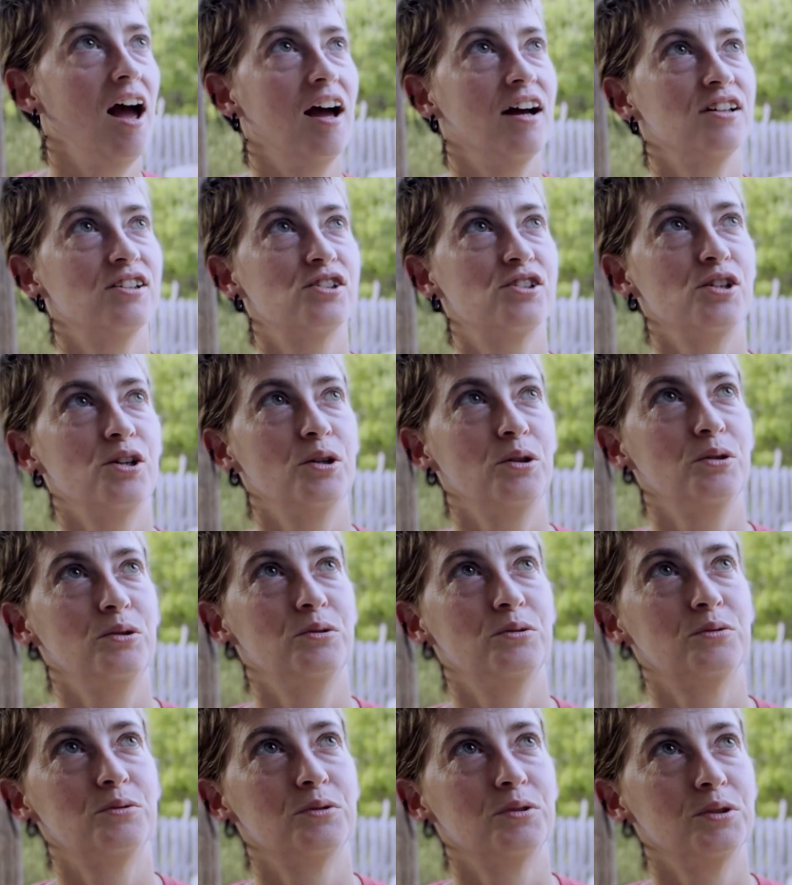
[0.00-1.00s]

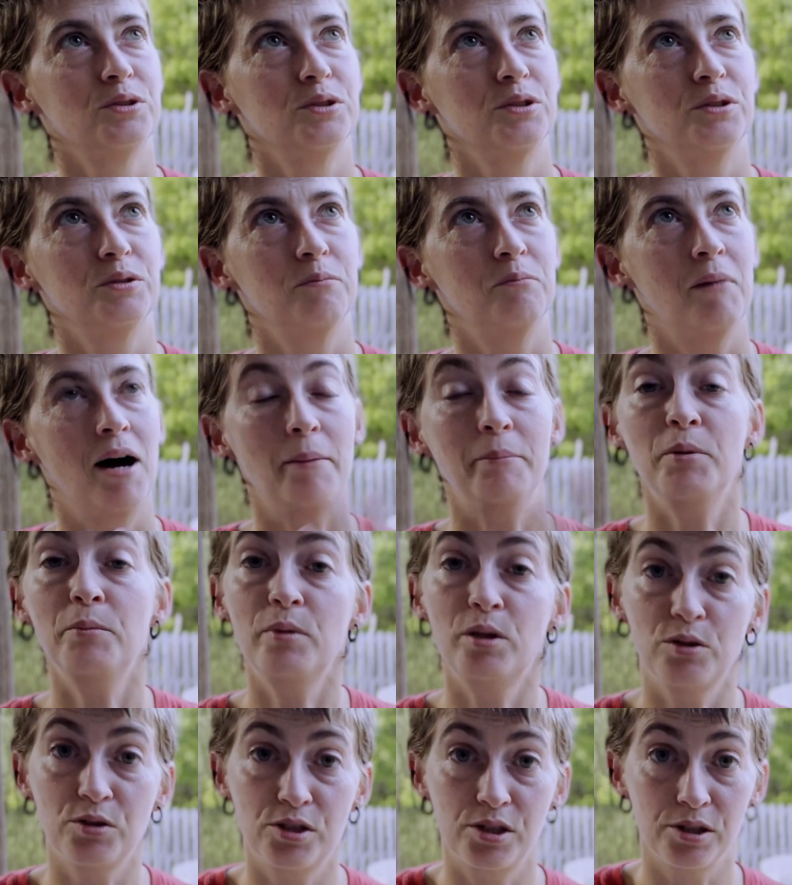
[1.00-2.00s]
So my
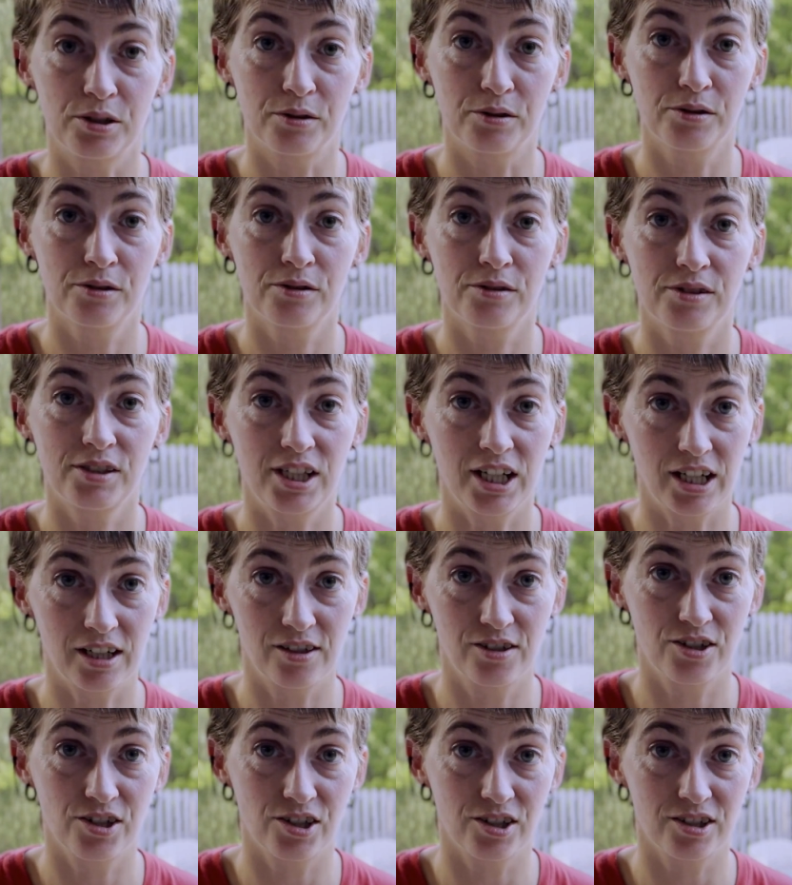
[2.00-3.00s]
mimosa
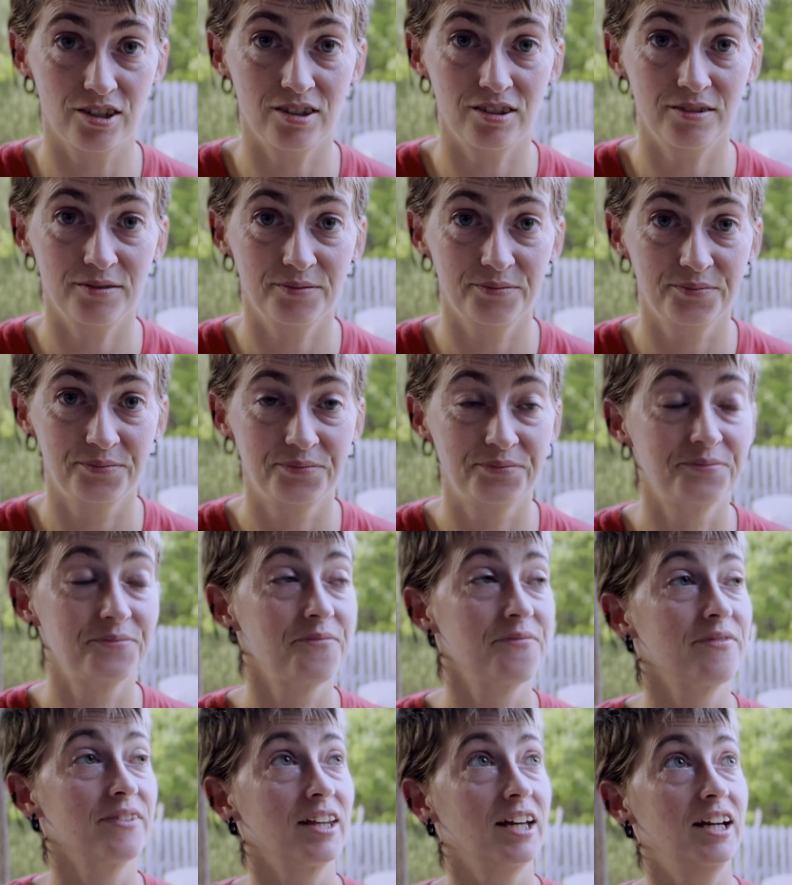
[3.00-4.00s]
tincture
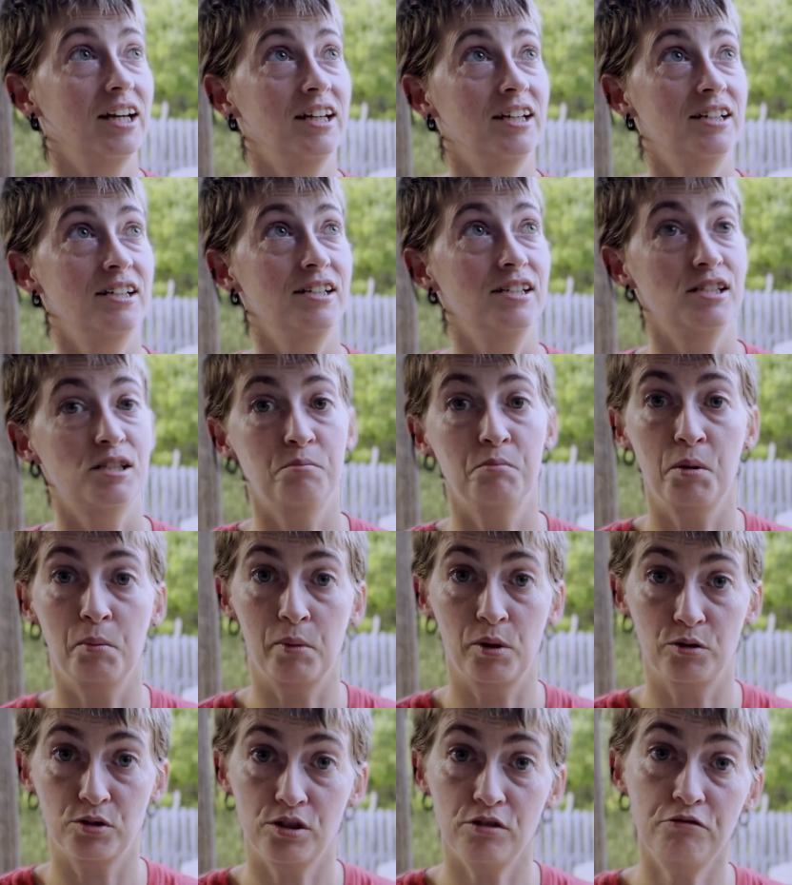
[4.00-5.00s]
is
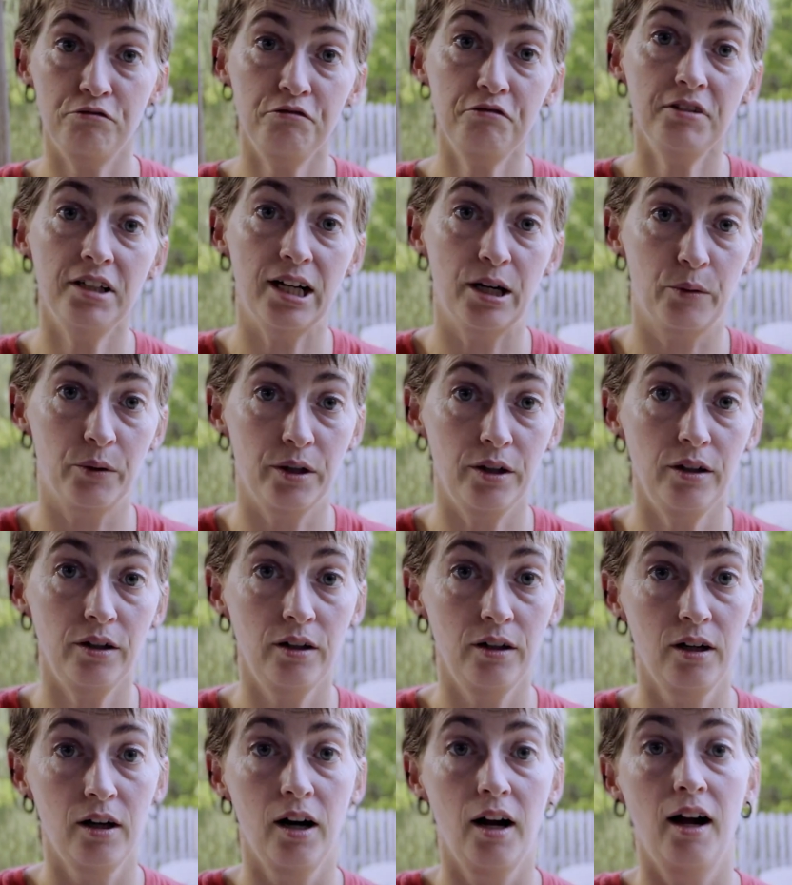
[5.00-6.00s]
mimosa flower
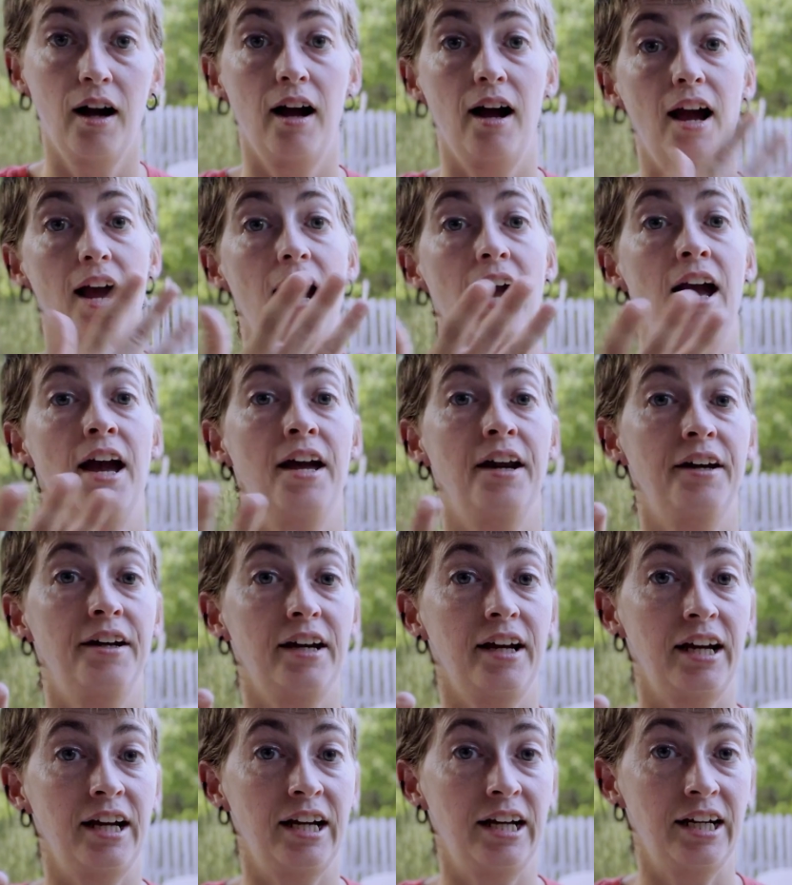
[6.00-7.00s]
and
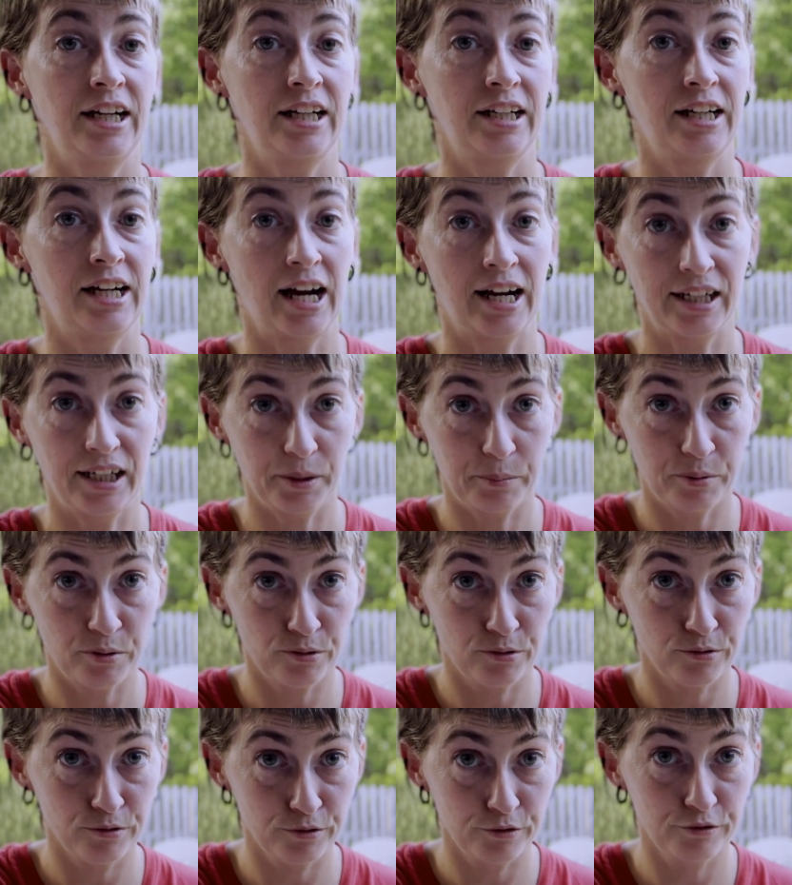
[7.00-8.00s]
a 90
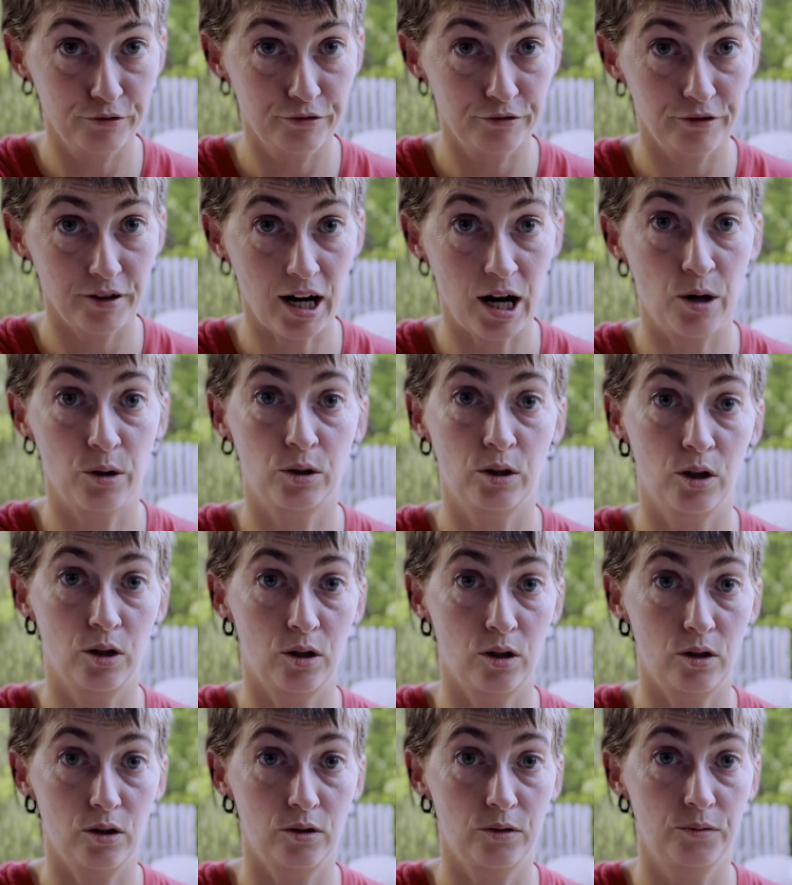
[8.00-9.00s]
proof
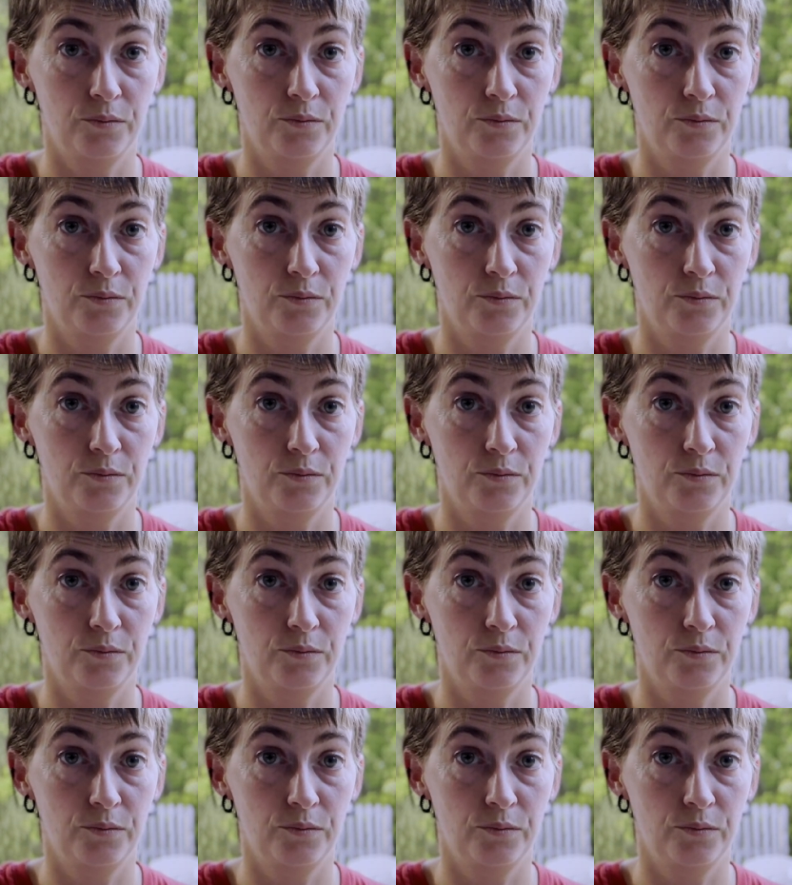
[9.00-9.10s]
alcohol.